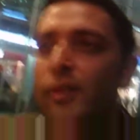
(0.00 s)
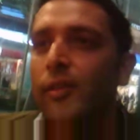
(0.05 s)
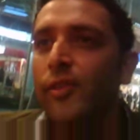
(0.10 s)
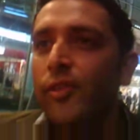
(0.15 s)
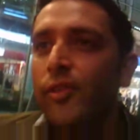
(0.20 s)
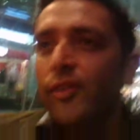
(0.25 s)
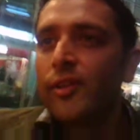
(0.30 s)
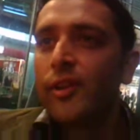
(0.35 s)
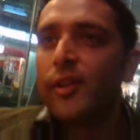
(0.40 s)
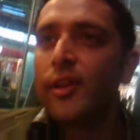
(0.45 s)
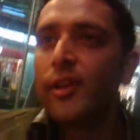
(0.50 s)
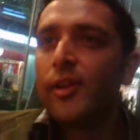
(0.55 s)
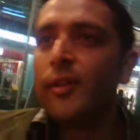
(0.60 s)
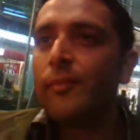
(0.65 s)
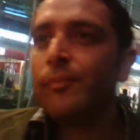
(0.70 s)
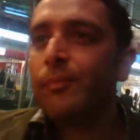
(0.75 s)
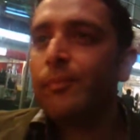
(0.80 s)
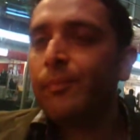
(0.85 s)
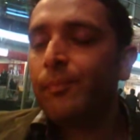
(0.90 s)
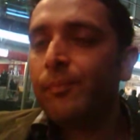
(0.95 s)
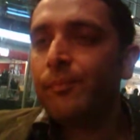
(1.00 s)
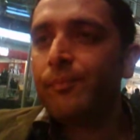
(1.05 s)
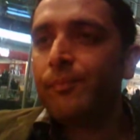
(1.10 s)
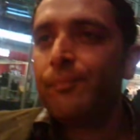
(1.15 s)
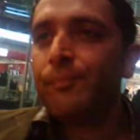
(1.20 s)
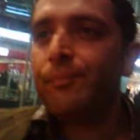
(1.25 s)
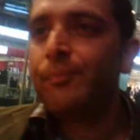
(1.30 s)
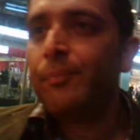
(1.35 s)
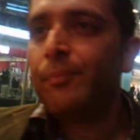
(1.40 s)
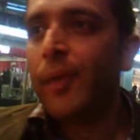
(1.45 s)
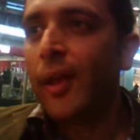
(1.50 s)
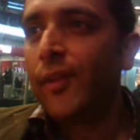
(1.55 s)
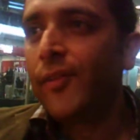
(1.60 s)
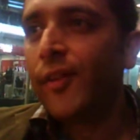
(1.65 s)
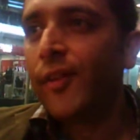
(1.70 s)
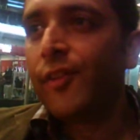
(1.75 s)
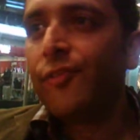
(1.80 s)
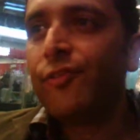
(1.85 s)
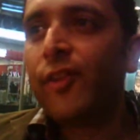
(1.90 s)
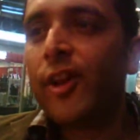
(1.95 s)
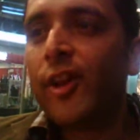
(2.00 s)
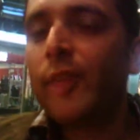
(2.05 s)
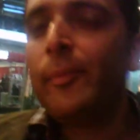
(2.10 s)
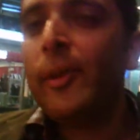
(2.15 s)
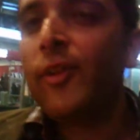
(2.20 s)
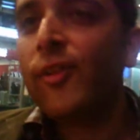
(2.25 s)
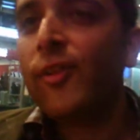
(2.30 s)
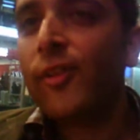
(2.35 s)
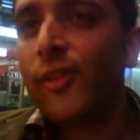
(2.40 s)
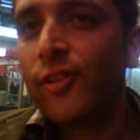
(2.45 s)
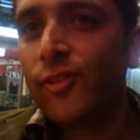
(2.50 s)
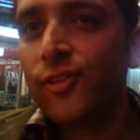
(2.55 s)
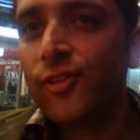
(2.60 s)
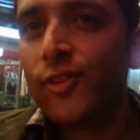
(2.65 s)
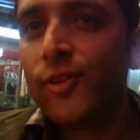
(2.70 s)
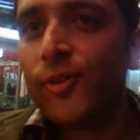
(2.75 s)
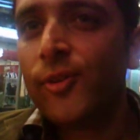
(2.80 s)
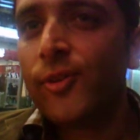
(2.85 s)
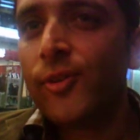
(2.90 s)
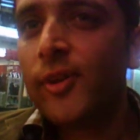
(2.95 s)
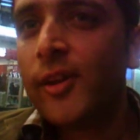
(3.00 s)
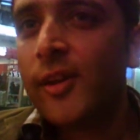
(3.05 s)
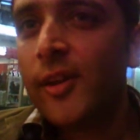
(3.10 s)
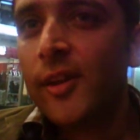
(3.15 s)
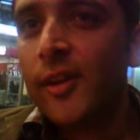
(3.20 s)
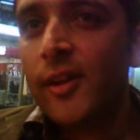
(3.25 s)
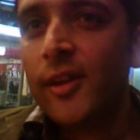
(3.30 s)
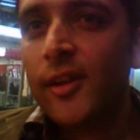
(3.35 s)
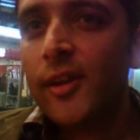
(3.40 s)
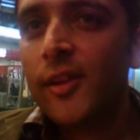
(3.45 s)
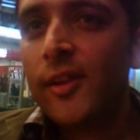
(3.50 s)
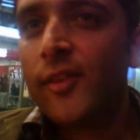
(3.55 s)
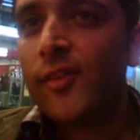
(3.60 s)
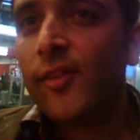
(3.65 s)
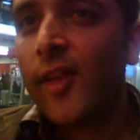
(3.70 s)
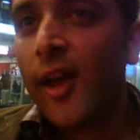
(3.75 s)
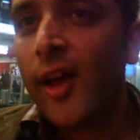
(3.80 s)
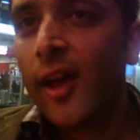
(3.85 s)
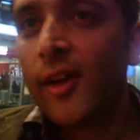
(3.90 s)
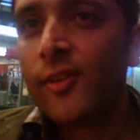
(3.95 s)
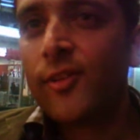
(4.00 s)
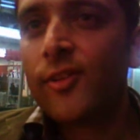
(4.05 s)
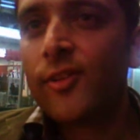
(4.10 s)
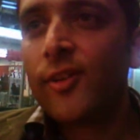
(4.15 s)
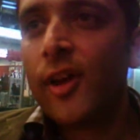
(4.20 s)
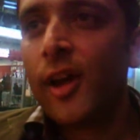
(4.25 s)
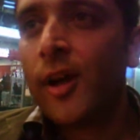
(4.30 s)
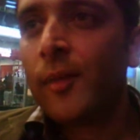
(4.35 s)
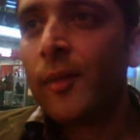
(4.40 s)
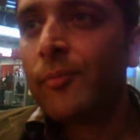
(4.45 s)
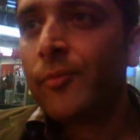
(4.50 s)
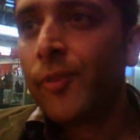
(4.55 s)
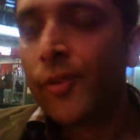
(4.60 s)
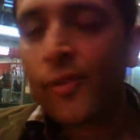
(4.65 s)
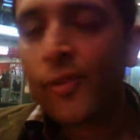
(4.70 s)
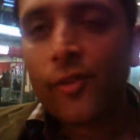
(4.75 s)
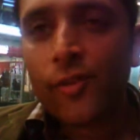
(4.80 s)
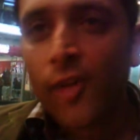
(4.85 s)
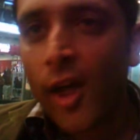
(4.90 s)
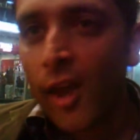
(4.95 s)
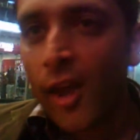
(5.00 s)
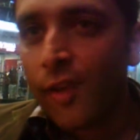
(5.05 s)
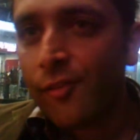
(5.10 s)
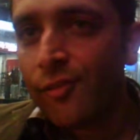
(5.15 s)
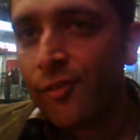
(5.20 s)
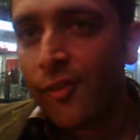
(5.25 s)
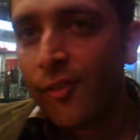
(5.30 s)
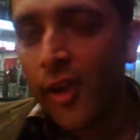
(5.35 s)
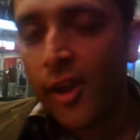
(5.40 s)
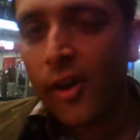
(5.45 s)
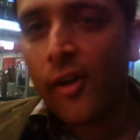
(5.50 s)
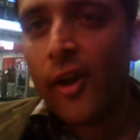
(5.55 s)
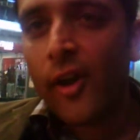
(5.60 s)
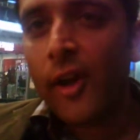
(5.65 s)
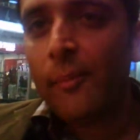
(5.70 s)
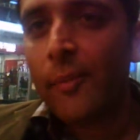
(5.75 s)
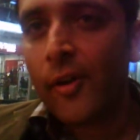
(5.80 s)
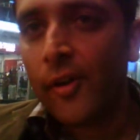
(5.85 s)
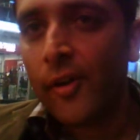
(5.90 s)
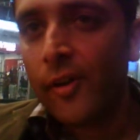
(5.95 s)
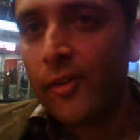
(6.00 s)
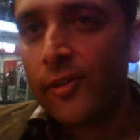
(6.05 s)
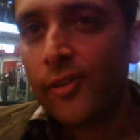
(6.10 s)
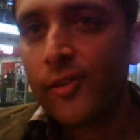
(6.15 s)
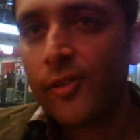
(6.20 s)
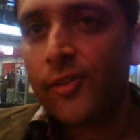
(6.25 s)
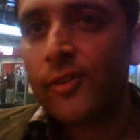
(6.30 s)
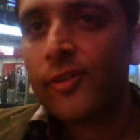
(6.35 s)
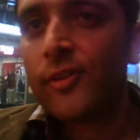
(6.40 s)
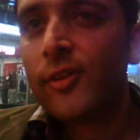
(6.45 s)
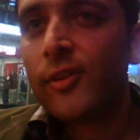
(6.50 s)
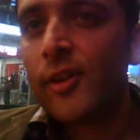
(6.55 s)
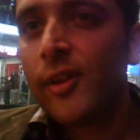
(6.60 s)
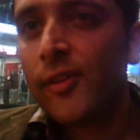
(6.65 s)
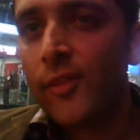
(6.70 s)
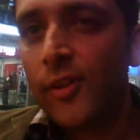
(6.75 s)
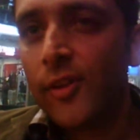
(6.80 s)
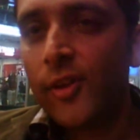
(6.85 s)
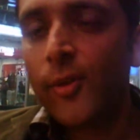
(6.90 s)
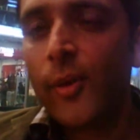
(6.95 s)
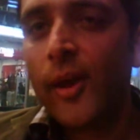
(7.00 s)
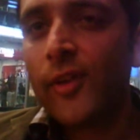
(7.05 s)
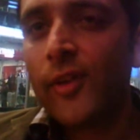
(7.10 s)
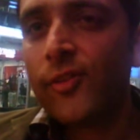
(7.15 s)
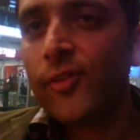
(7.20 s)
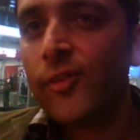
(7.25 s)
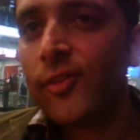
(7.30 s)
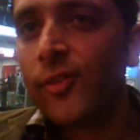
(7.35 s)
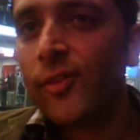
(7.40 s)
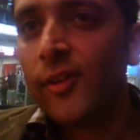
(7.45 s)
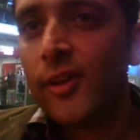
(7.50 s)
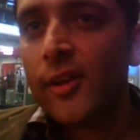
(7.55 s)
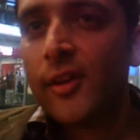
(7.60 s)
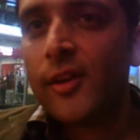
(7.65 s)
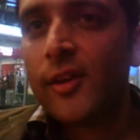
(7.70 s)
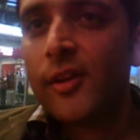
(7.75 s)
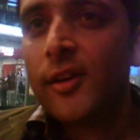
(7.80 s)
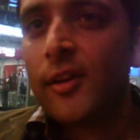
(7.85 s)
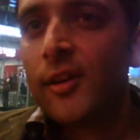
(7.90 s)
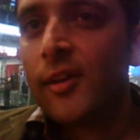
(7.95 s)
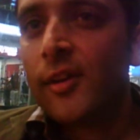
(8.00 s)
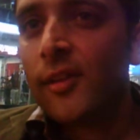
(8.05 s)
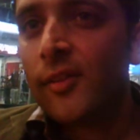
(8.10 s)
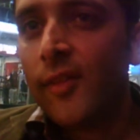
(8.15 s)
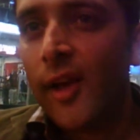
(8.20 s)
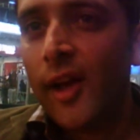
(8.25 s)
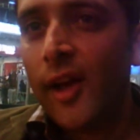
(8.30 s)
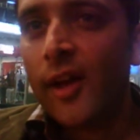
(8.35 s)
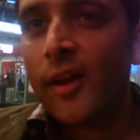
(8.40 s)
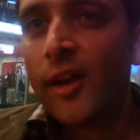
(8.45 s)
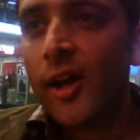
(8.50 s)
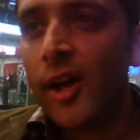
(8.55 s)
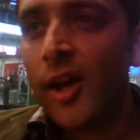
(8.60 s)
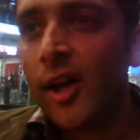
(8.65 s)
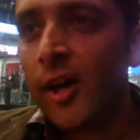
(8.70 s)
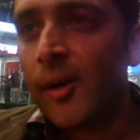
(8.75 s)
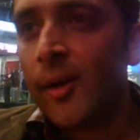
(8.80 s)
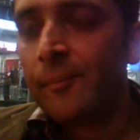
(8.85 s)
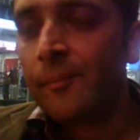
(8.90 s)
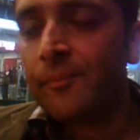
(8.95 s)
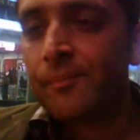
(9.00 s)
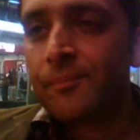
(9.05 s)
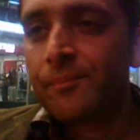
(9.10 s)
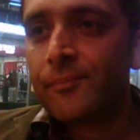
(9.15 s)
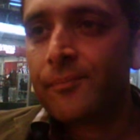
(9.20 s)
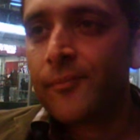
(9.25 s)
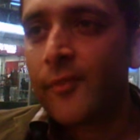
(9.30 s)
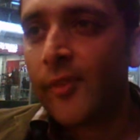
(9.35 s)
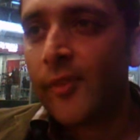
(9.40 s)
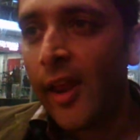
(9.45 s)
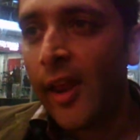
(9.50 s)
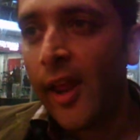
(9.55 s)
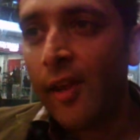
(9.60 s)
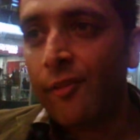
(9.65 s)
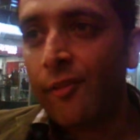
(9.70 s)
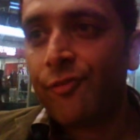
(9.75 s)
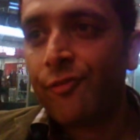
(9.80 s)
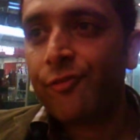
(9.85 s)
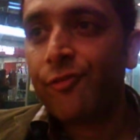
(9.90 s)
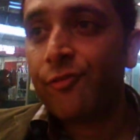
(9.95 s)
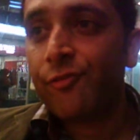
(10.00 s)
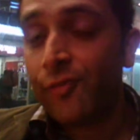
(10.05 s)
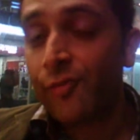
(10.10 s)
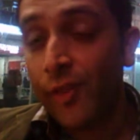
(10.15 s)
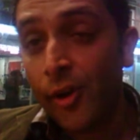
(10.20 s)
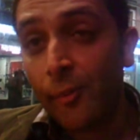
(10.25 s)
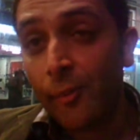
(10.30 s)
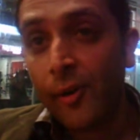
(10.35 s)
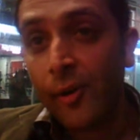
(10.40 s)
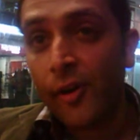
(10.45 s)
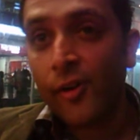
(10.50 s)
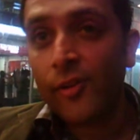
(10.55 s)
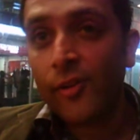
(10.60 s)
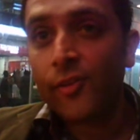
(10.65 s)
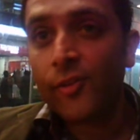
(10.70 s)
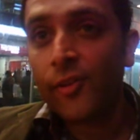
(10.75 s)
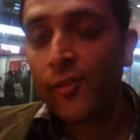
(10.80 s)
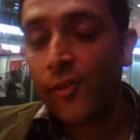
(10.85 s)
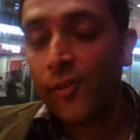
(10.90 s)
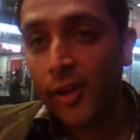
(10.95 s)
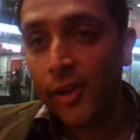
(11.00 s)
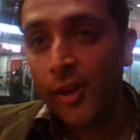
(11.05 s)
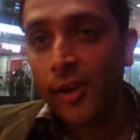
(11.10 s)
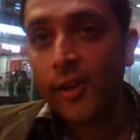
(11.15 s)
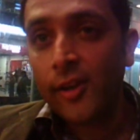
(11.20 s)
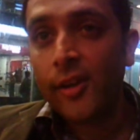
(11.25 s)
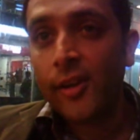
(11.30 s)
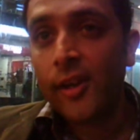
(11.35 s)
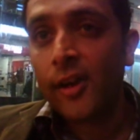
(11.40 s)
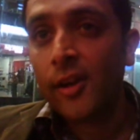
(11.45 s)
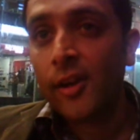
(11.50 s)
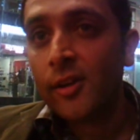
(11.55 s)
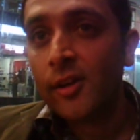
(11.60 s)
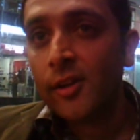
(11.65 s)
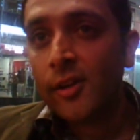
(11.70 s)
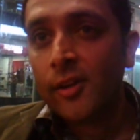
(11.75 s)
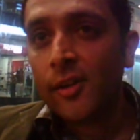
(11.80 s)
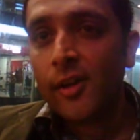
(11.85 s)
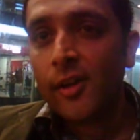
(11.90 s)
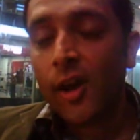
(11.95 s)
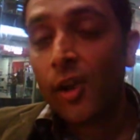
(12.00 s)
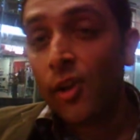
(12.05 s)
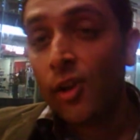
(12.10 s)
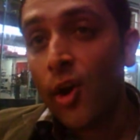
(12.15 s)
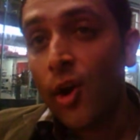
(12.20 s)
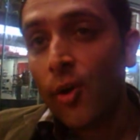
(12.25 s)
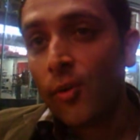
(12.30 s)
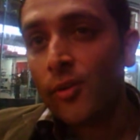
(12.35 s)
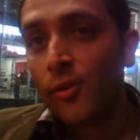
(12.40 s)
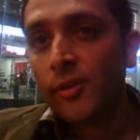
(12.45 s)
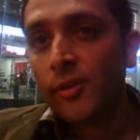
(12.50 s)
the basic fundamental issue is that there's a lot of NRI parents in the U.S. that have their parents living in India alone,